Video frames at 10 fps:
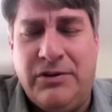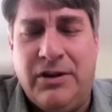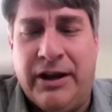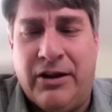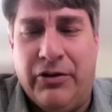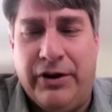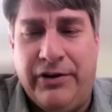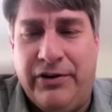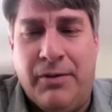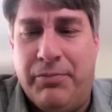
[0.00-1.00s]
I call it a
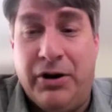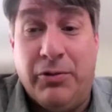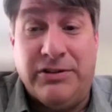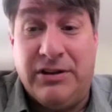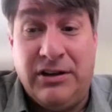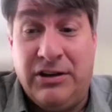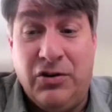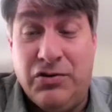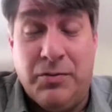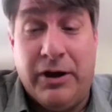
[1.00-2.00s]
dump, but it wasn't a
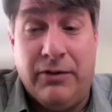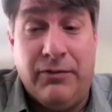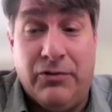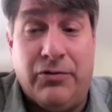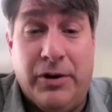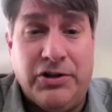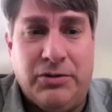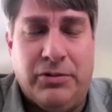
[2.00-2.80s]
huge amount of information.